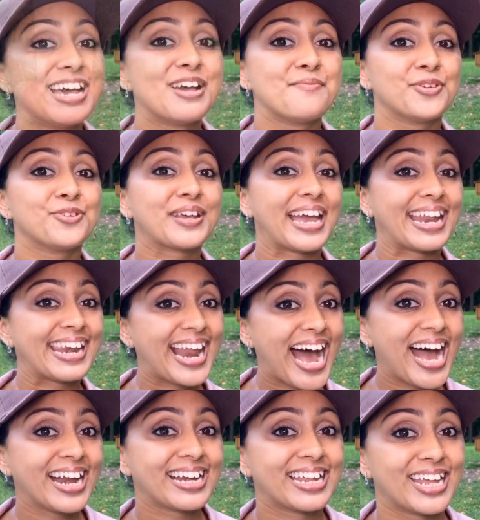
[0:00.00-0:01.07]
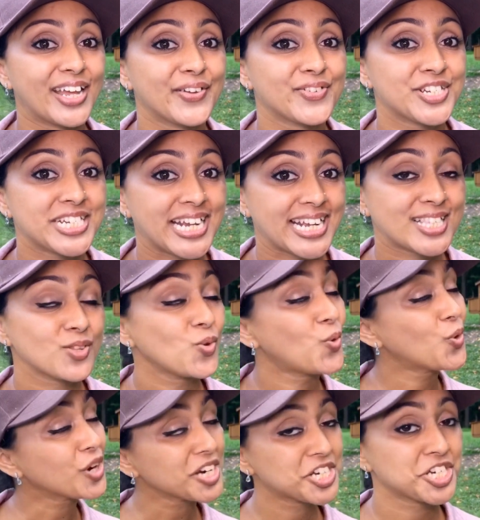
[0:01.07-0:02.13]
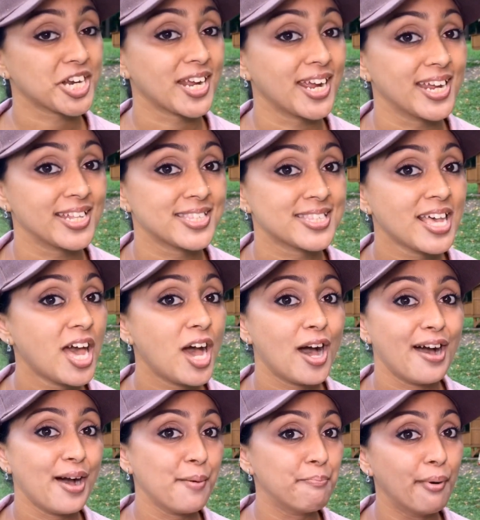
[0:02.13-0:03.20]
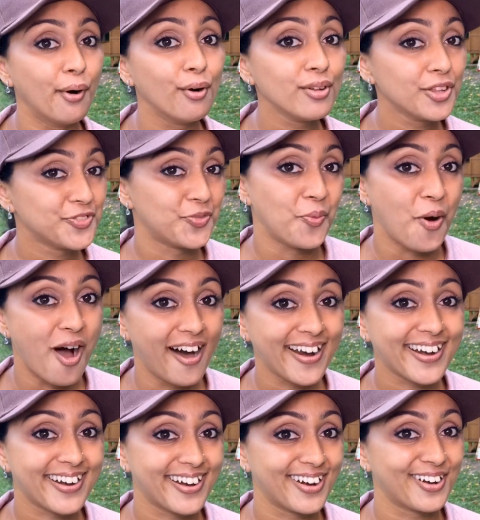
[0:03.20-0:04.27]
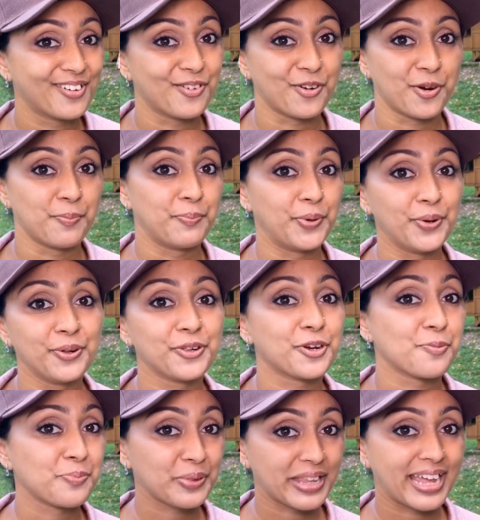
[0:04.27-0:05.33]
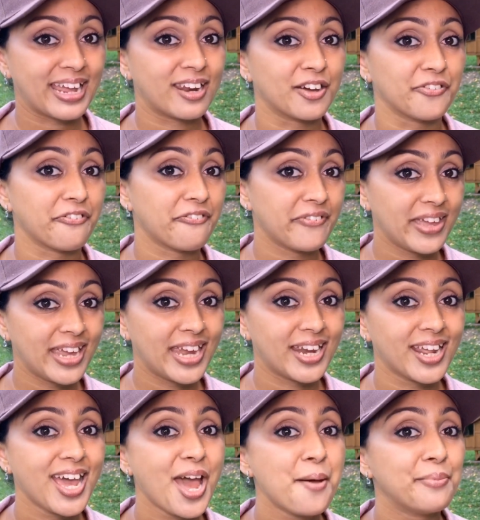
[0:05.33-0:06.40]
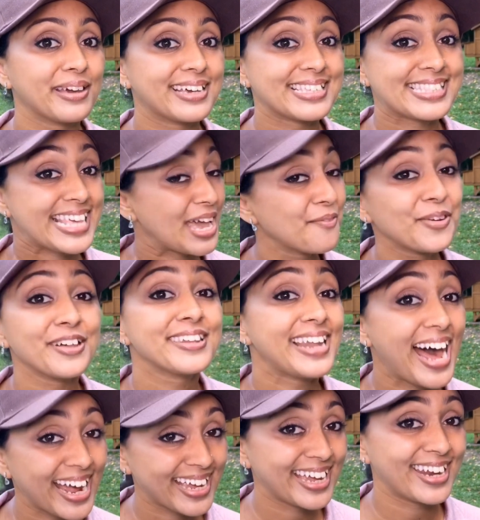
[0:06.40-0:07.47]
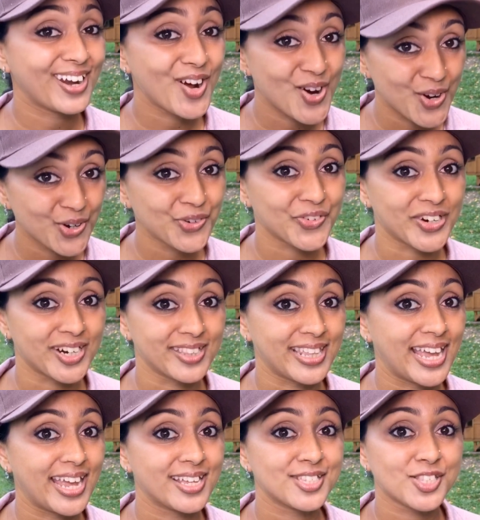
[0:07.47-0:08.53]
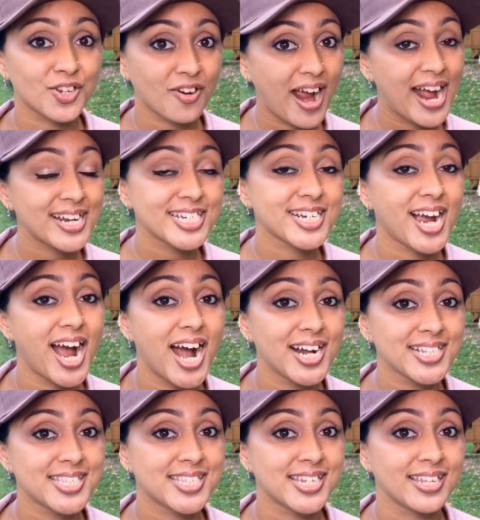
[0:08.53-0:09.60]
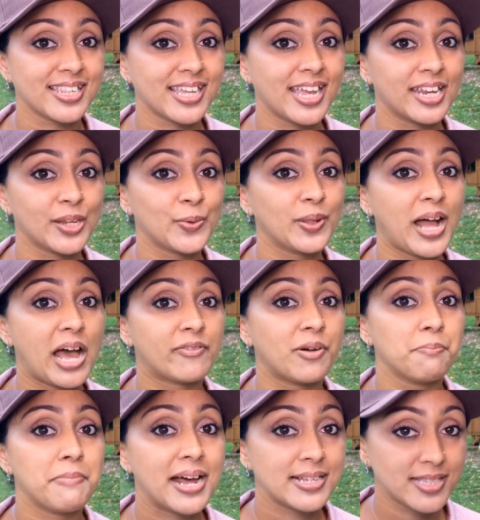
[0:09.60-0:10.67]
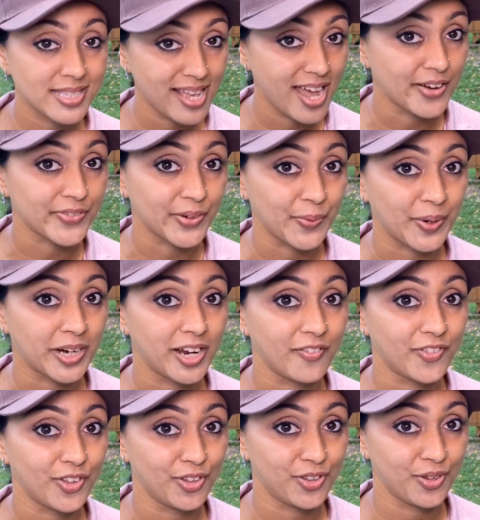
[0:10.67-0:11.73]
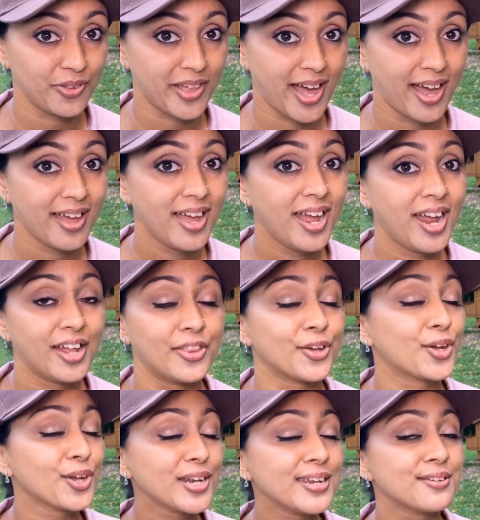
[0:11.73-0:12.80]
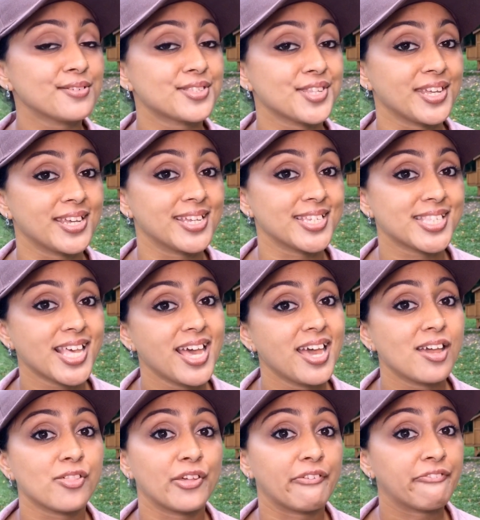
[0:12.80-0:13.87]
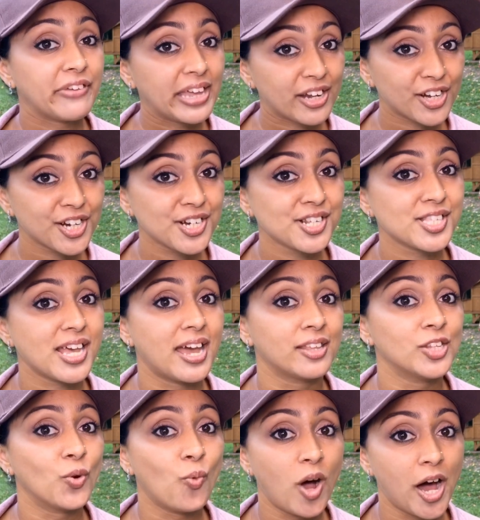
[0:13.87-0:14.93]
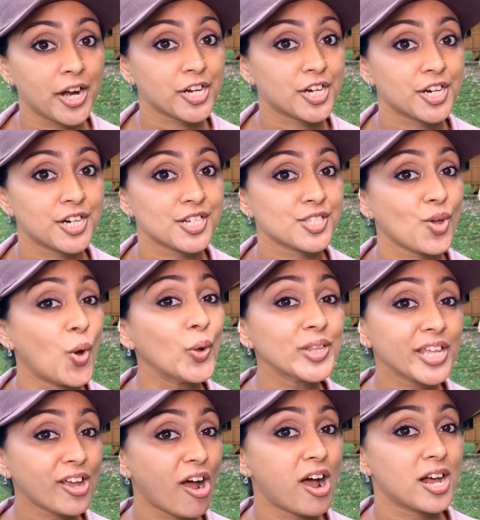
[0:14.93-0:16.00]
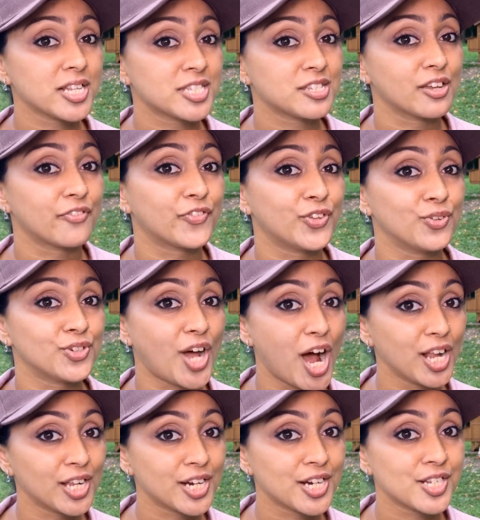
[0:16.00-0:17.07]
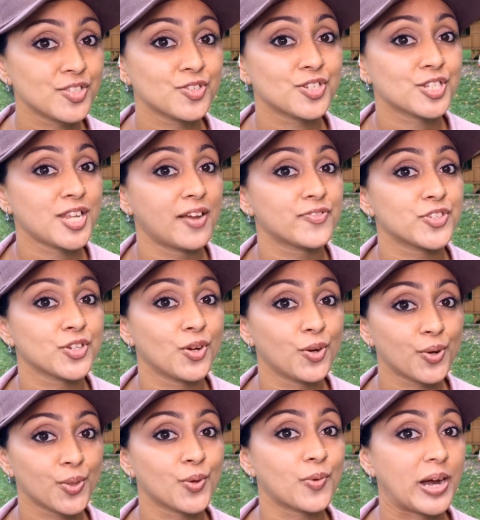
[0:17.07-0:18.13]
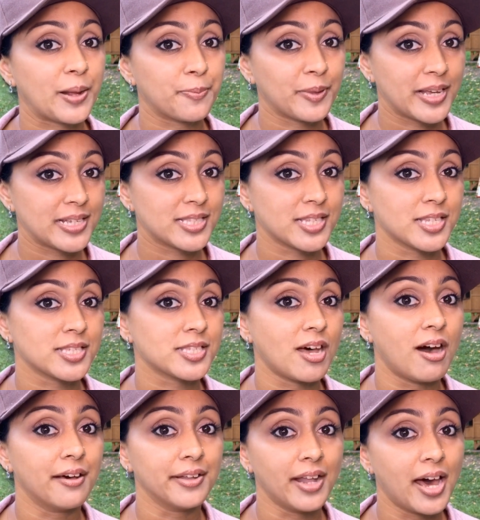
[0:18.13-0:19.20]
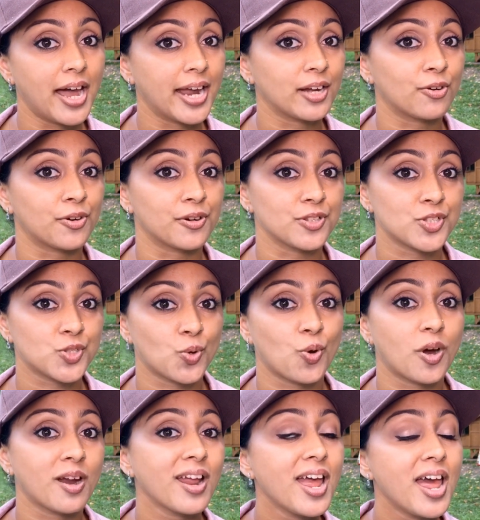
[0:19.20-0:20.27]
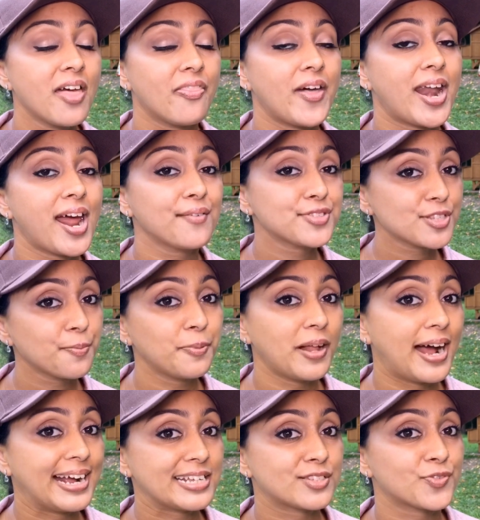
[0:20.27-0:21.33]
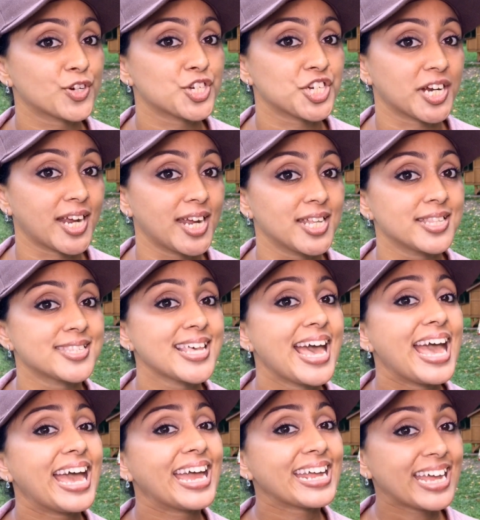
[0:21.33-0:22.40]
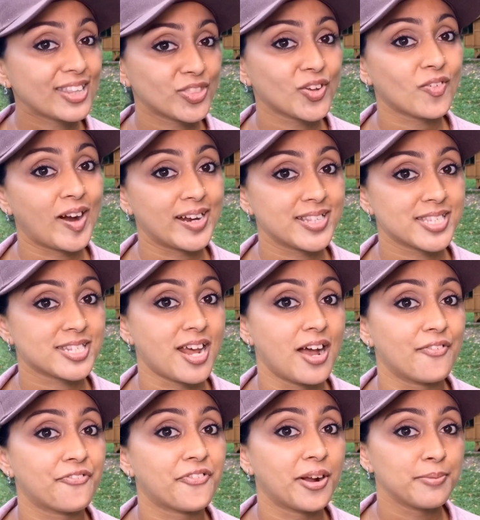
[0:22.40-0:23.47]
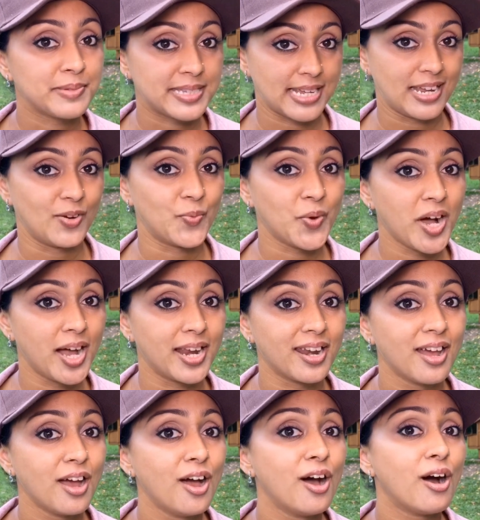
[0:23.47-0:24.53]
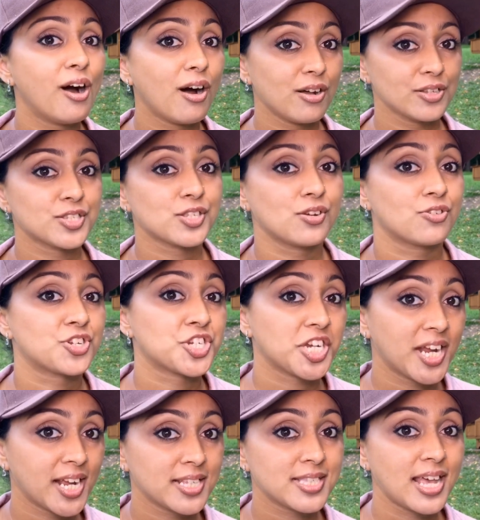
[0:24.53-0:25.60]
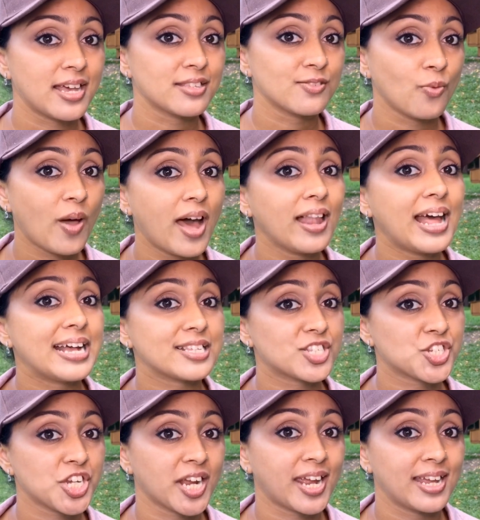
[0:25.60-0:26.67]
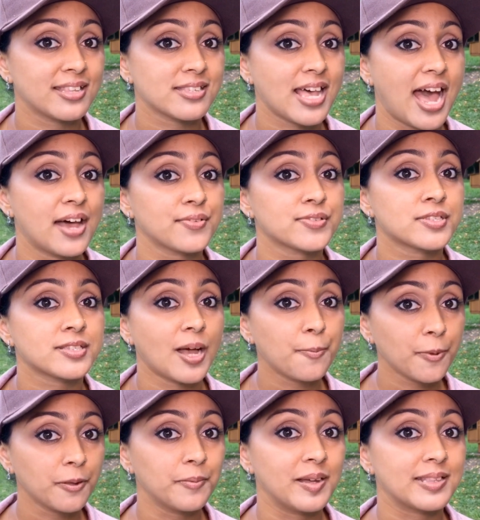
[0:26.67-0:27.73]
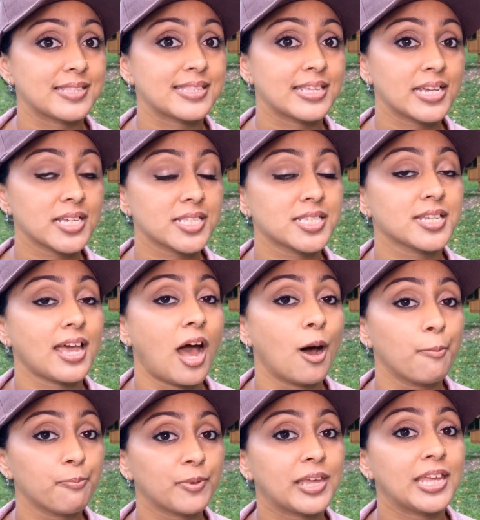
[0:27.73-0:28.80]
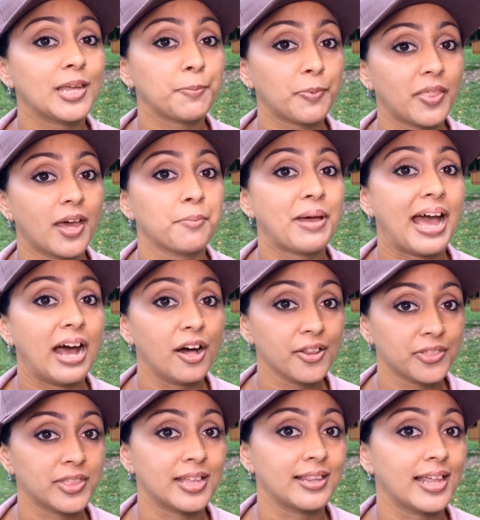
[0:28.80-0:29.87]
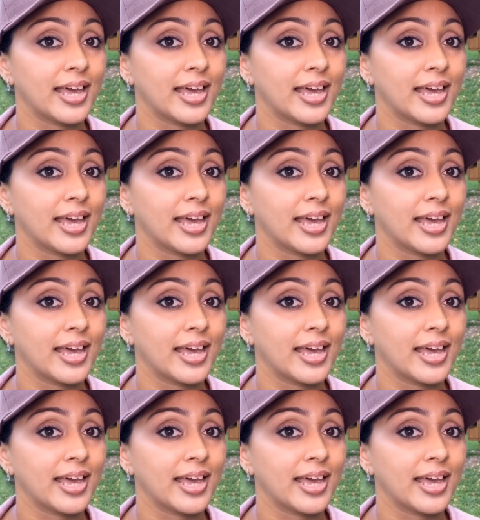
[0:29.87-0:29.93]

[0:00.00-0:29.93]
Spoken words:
You cannot give chicks or chickens a bowl of water or a bowl or plate of feed because they will knock it over. They scratch constantly and you will have a mess everywhere if you do that. The good news is the feeders and the waterers only cost a few dollars. You just have to go to the right places online or in a store that have supplies for chickens and get the right stuff from day one. Also, chicks as well as chickens have supplements, things to help keep them healthy, like